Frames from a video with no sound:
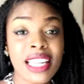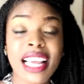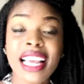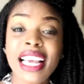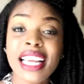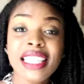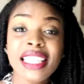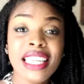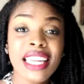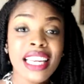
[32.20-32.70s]

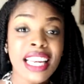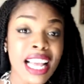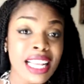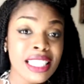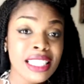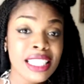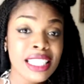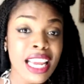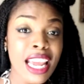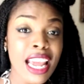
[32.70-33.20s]
like I did
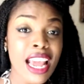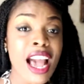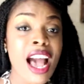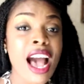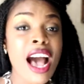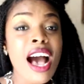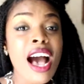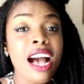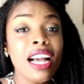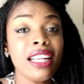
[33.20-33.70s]
last year,
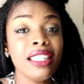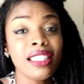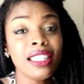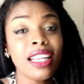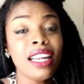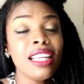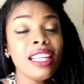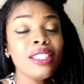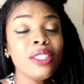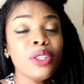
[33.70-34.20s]
I
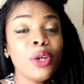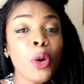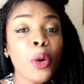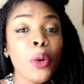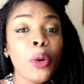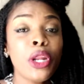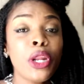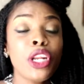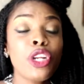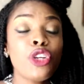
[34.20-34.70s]
decided to
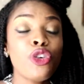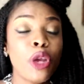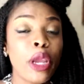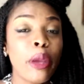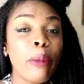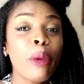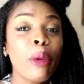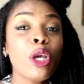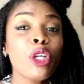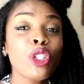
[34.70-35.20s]
go on a
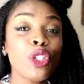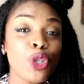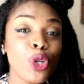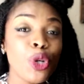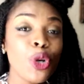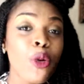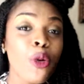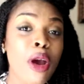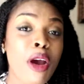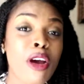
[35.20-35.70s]
trip
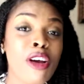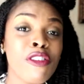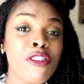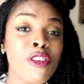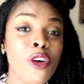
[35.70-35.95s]
to Gurara